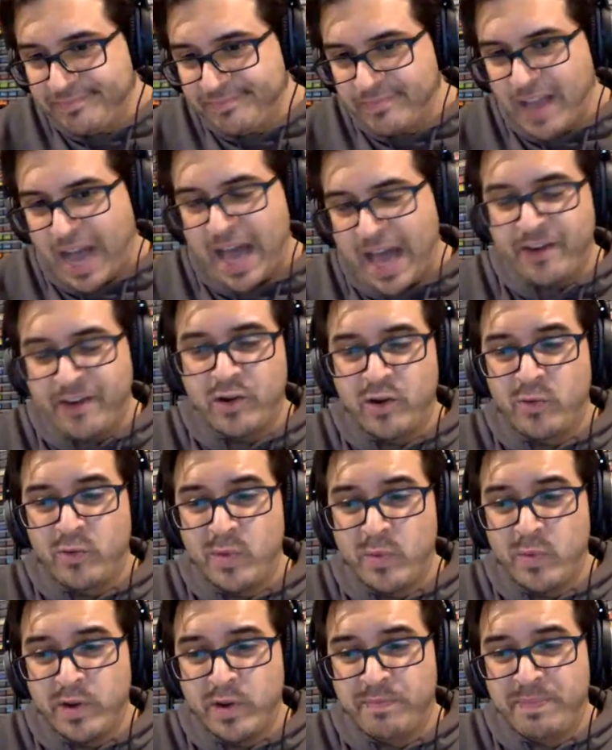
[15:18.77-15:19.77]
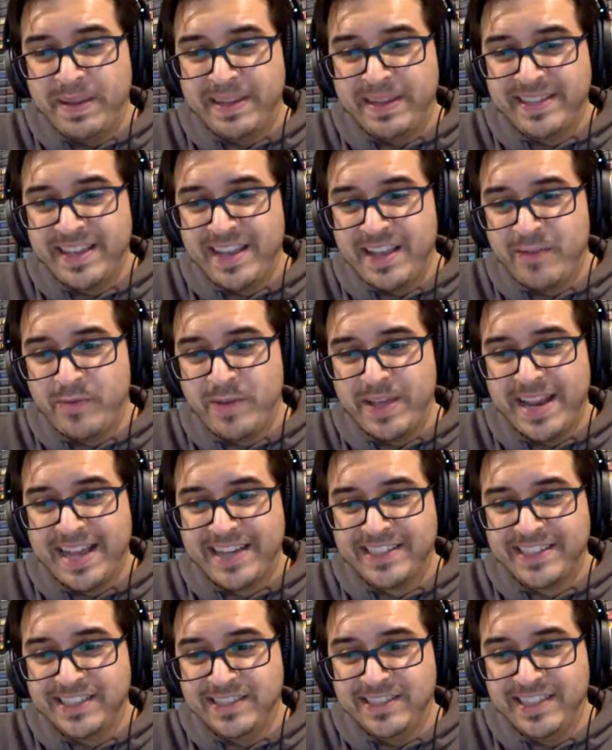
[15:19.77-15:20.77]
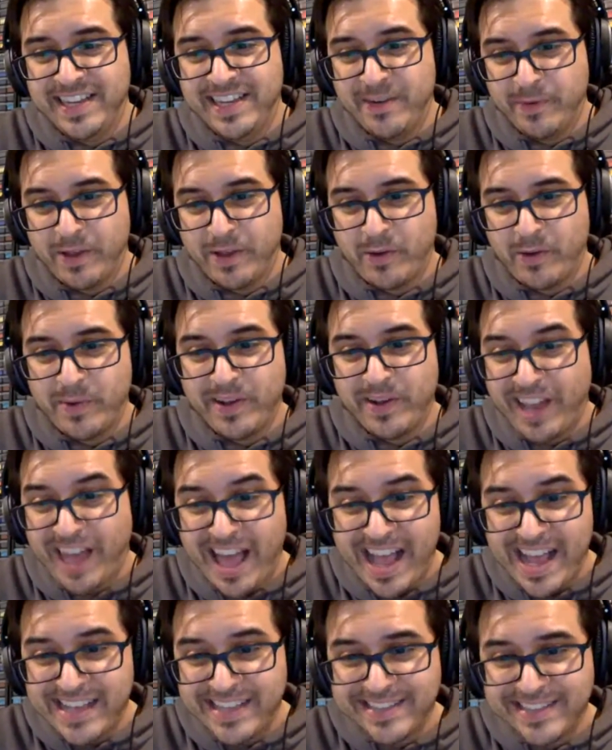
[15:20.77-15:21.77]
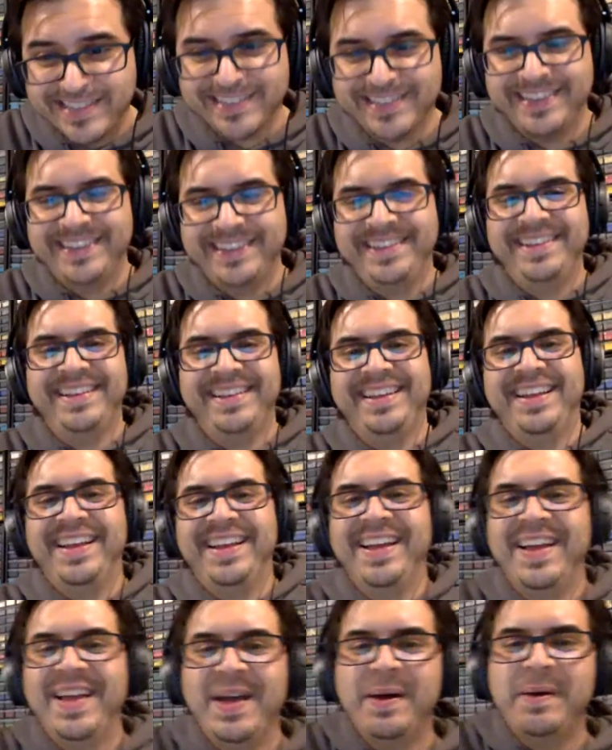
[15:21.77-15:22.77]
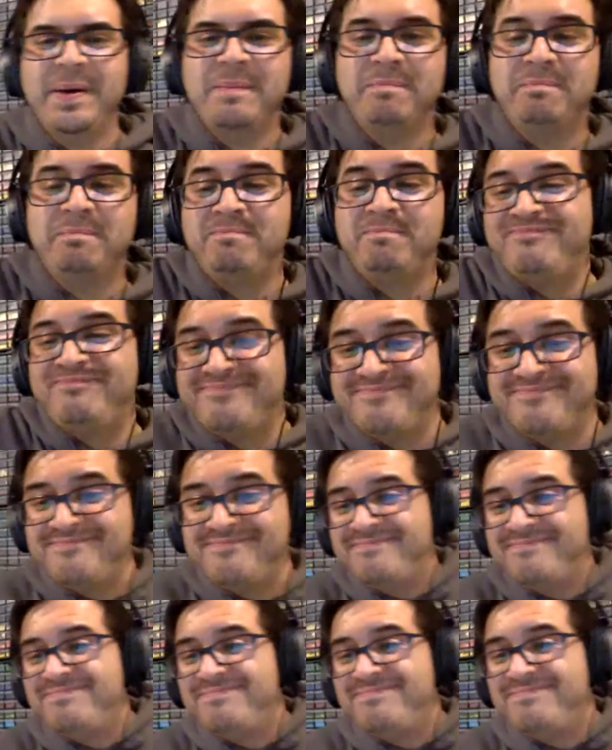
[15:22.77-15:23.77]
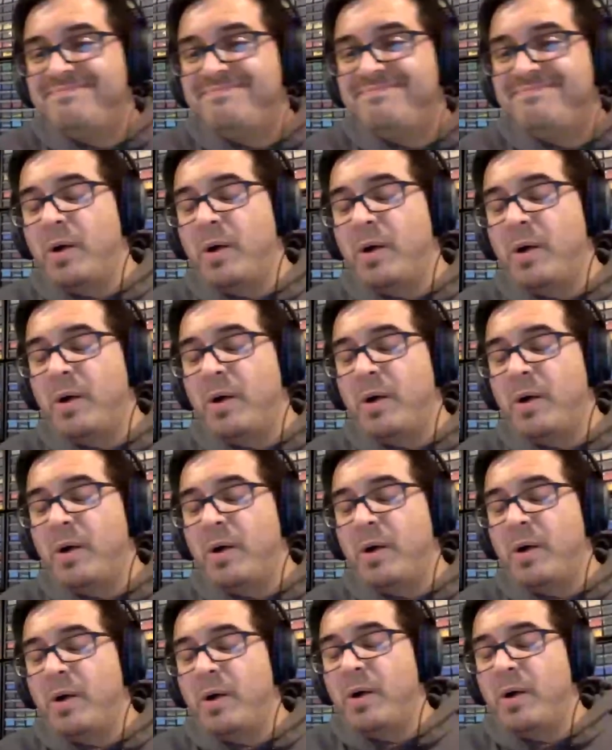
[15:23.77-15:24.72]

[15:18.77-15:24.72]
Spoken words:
I don't know if we would have picked it if we had actually seen it with our real eyes. But we were there.